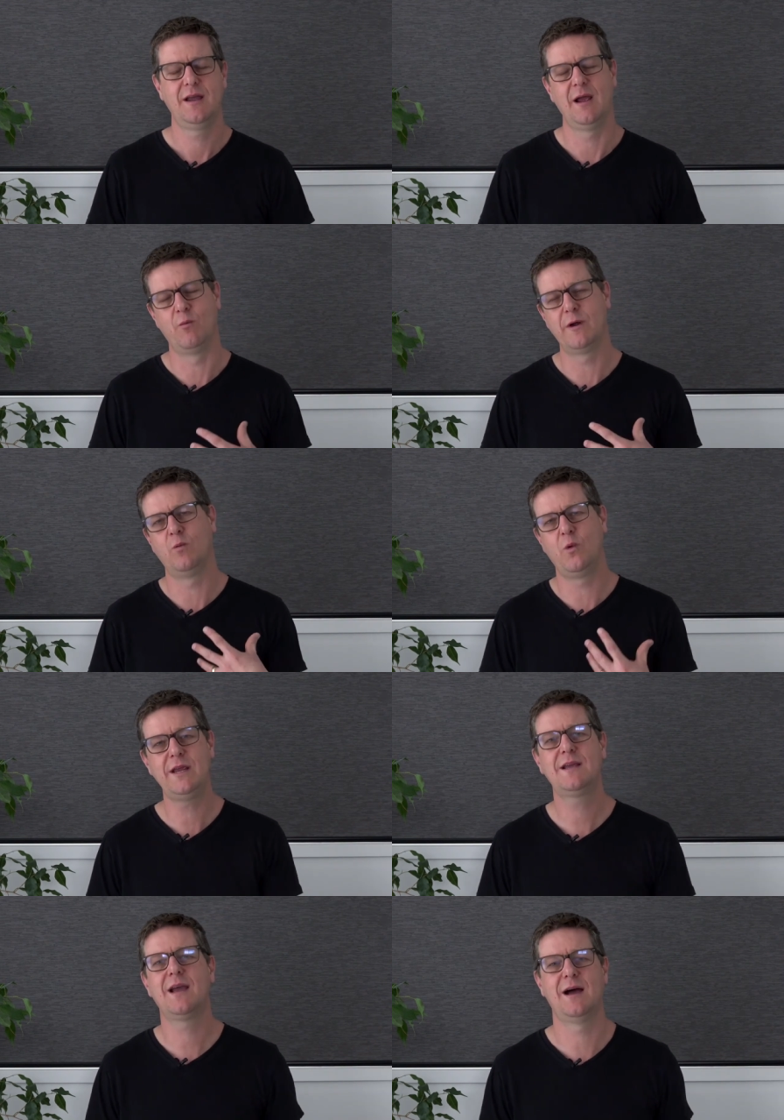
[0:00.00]
And when
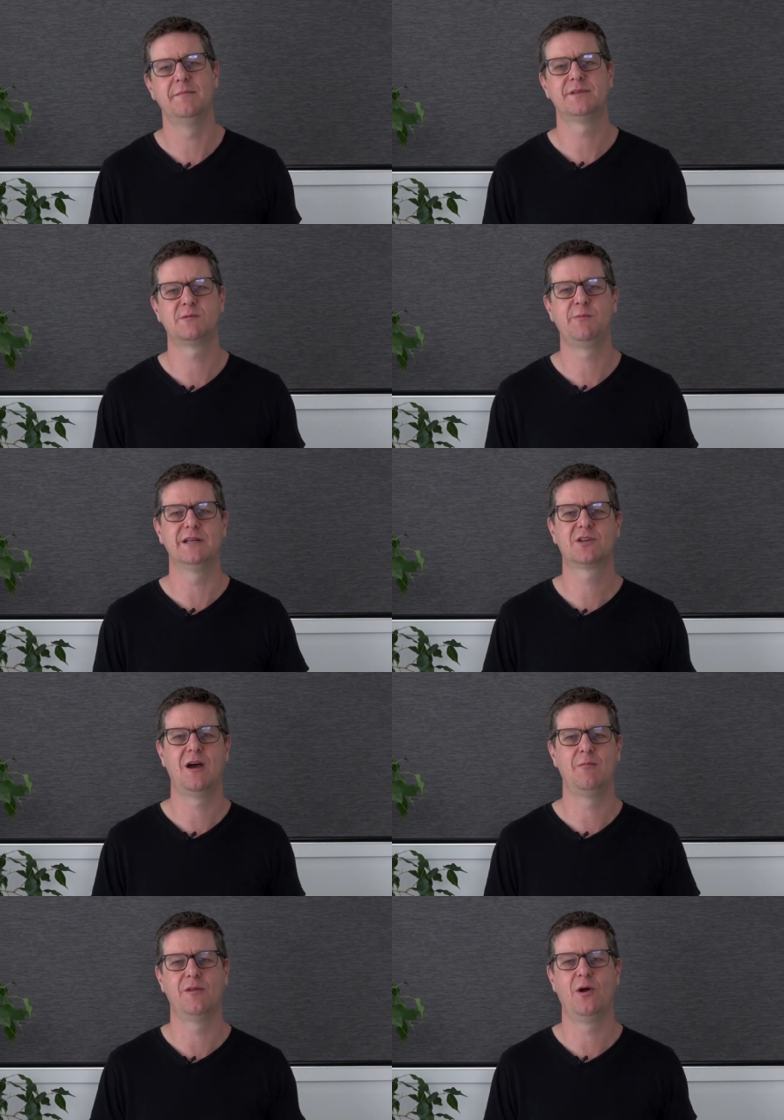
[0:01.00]
we come to spend
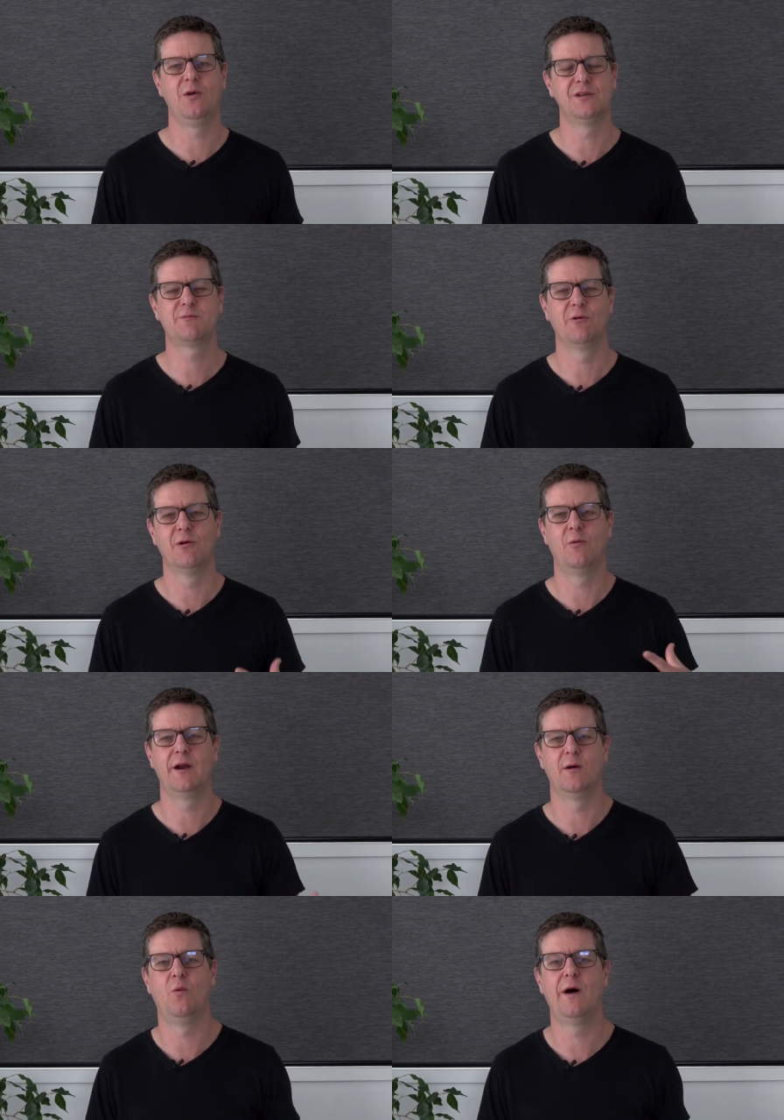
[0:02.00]
time with the Holy Spirit
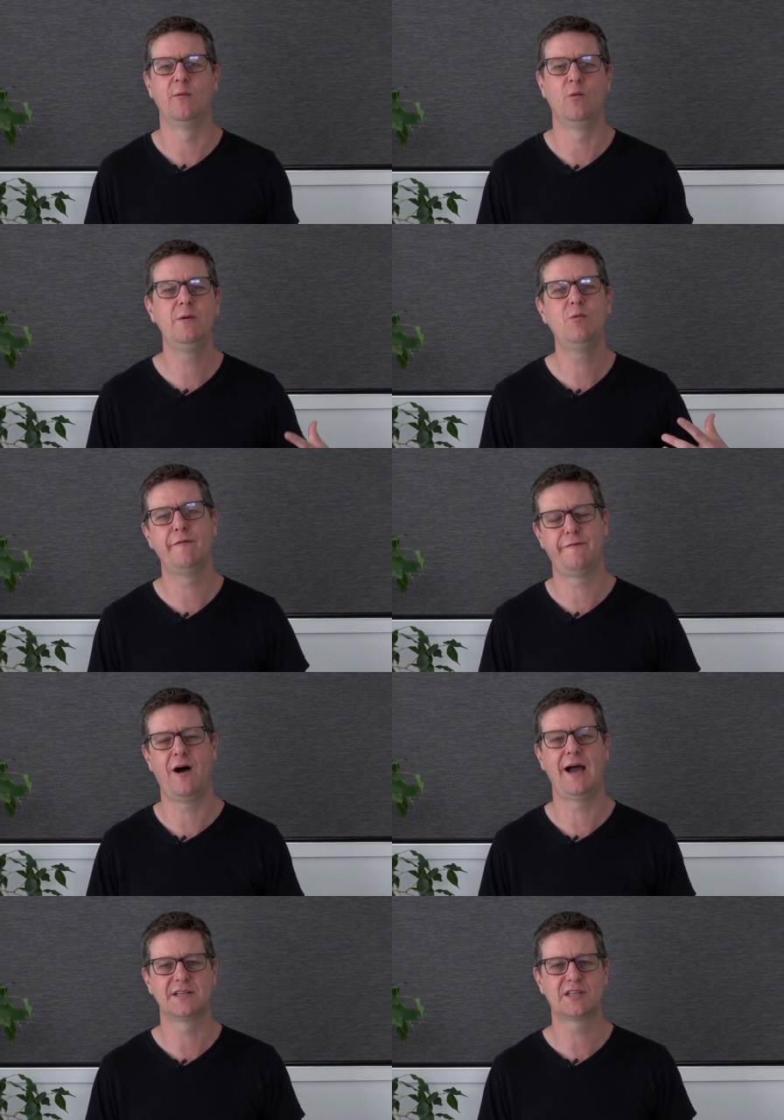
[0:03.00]
one-on-one, we will
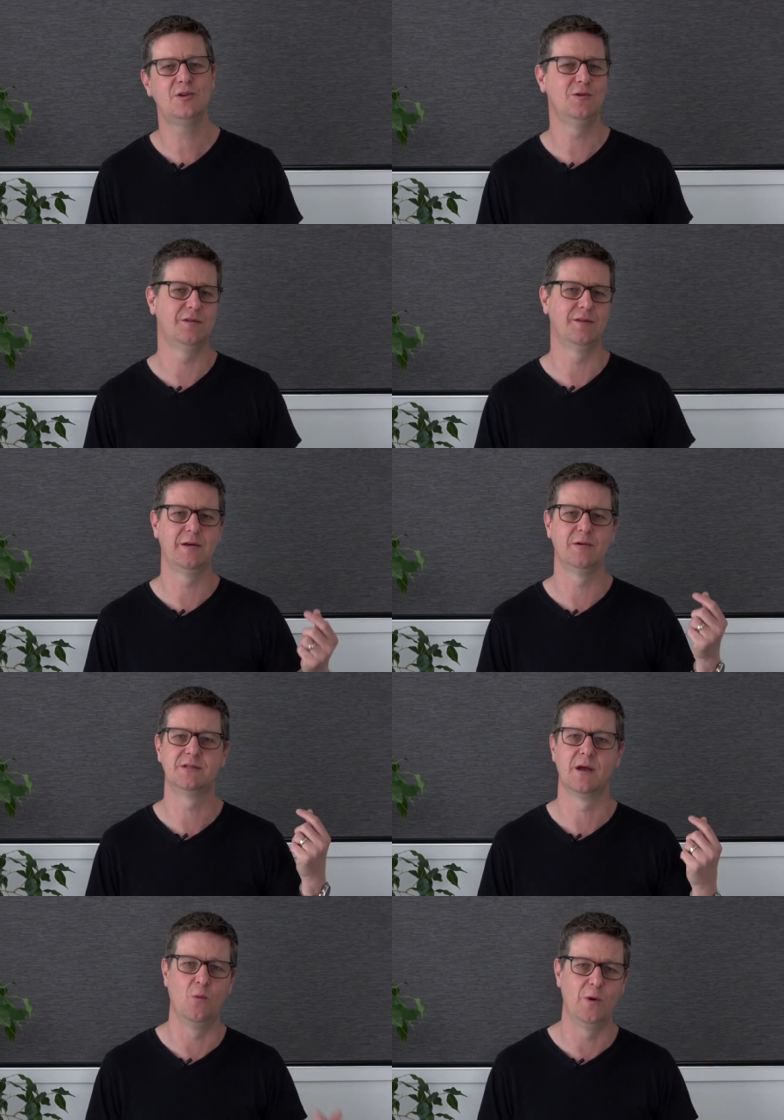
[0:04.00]
find too that there
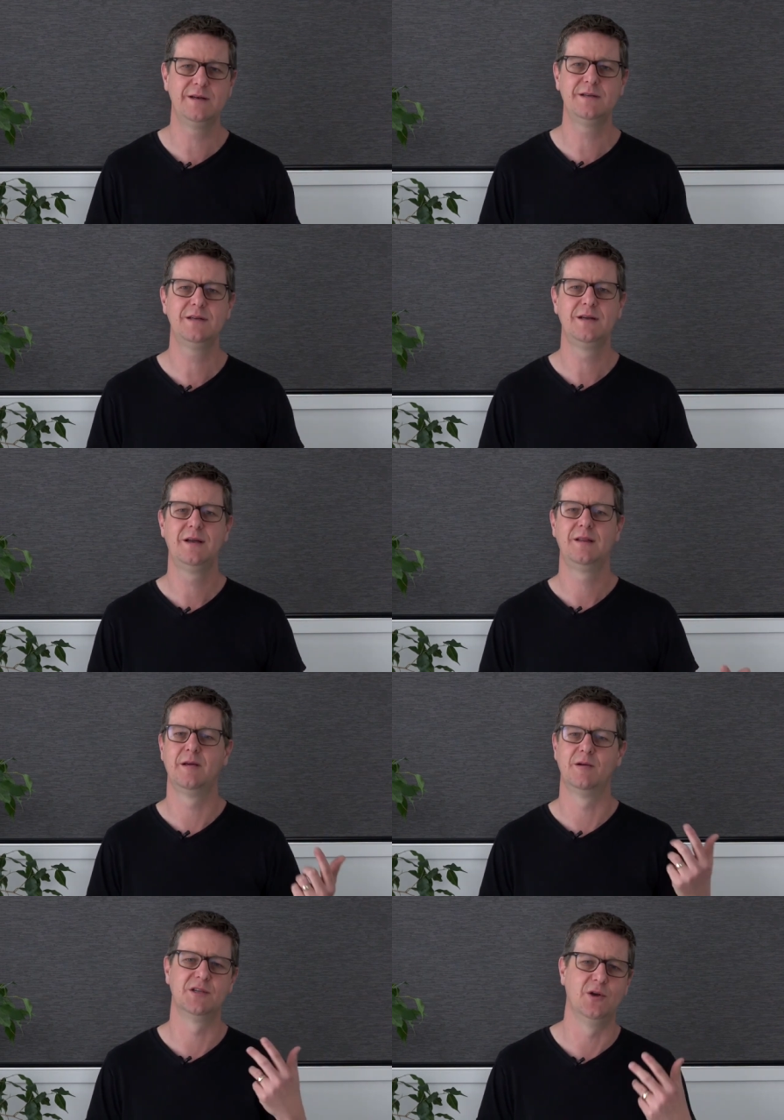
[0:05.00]
is a wind,
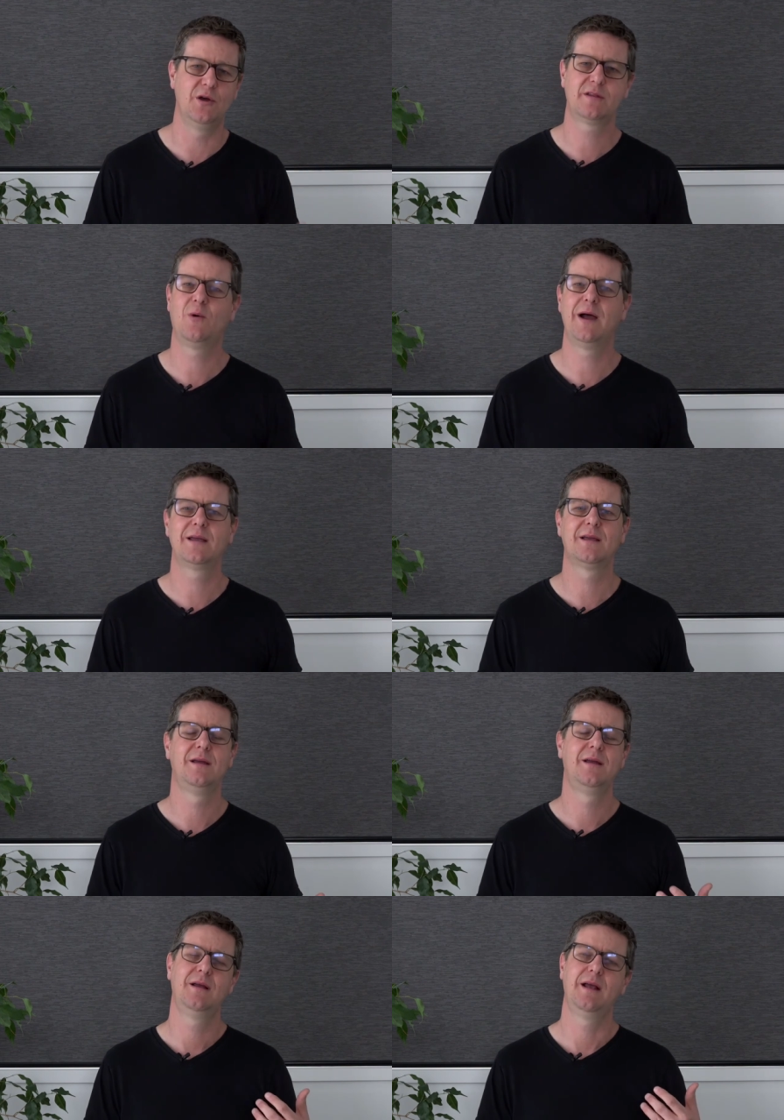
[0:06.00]
there is an earthquake,
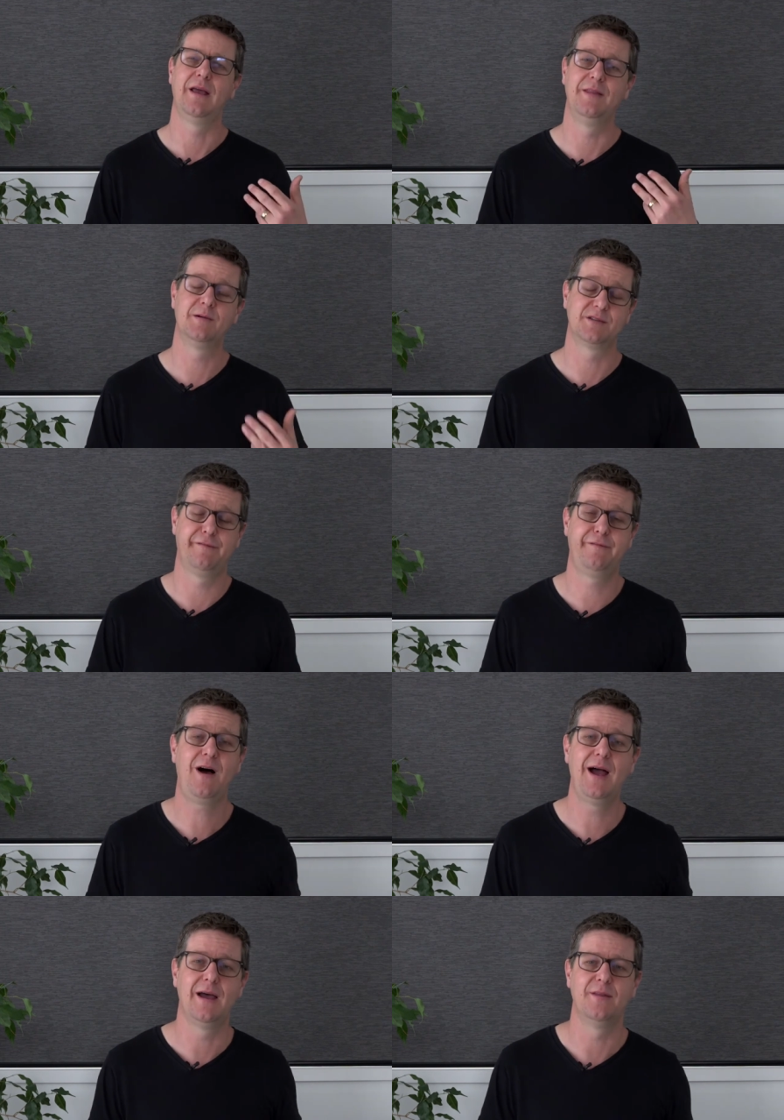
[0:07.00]
and there is a
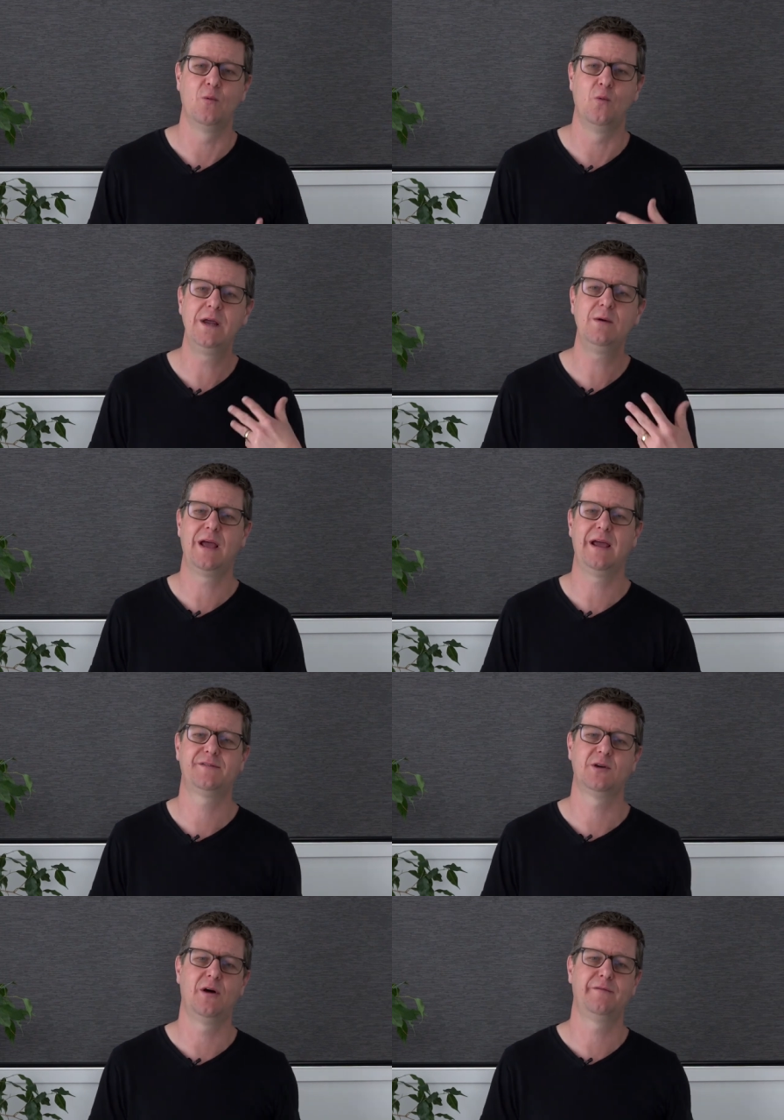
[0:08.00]
fire that we will
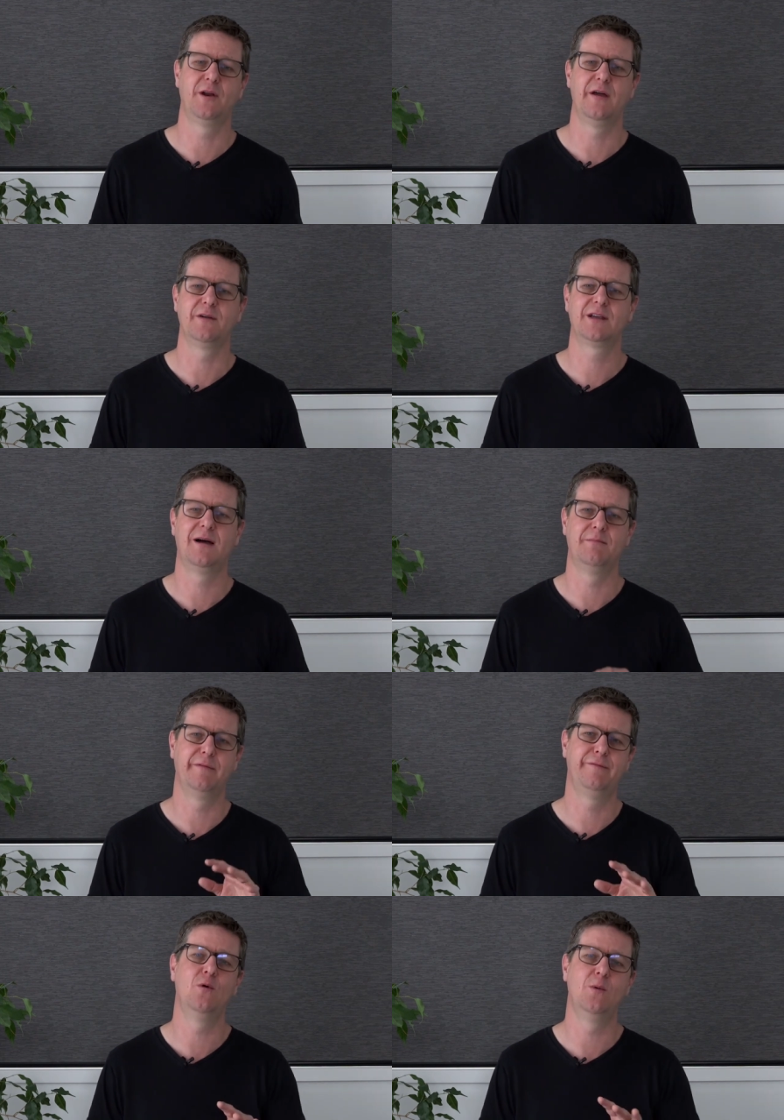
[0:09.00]
have to often overcome
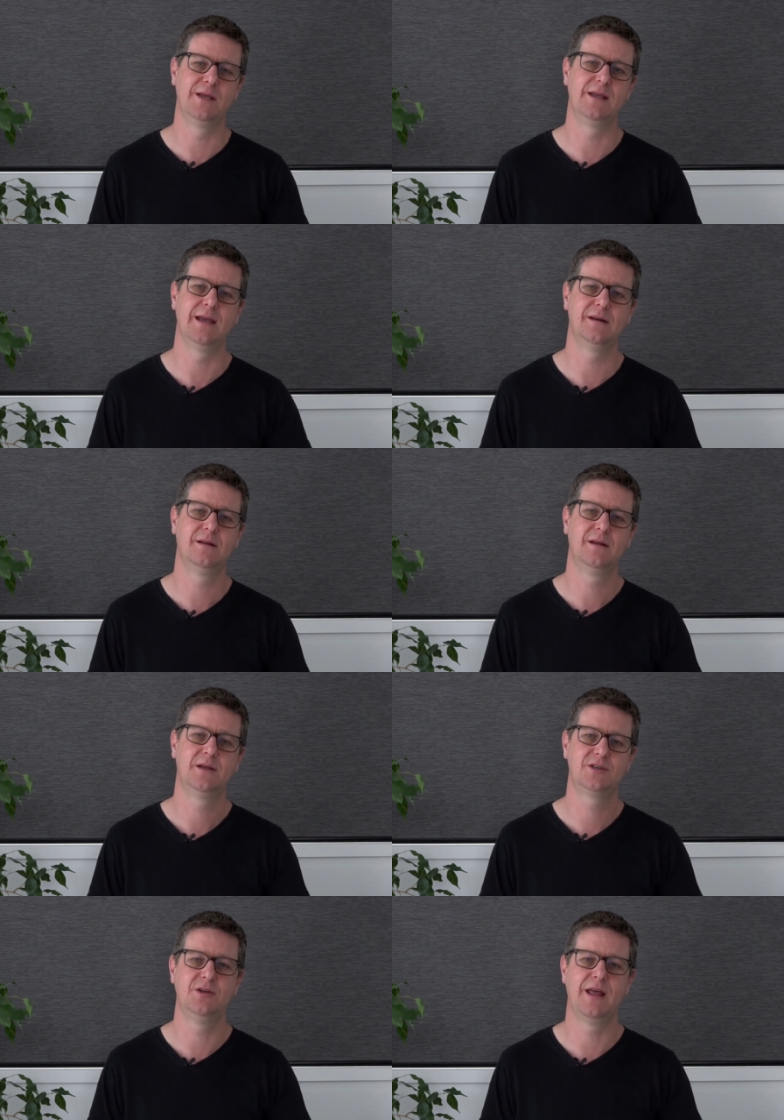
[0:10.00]
before we get
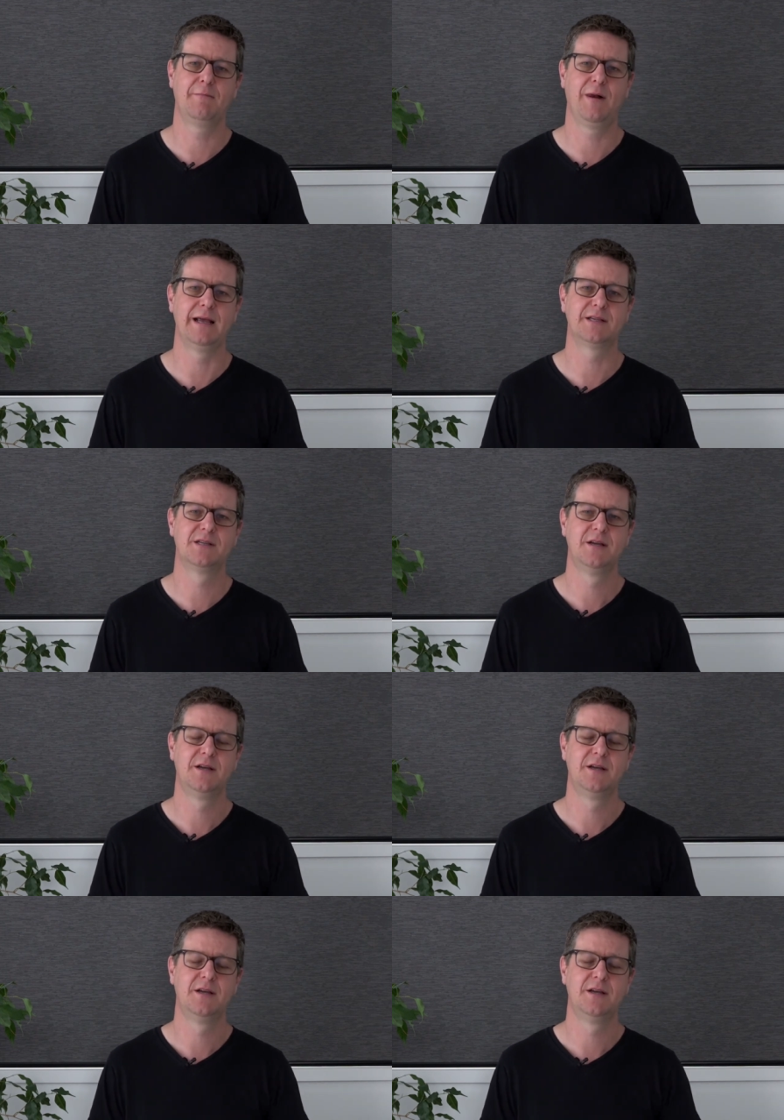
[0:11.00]
to that place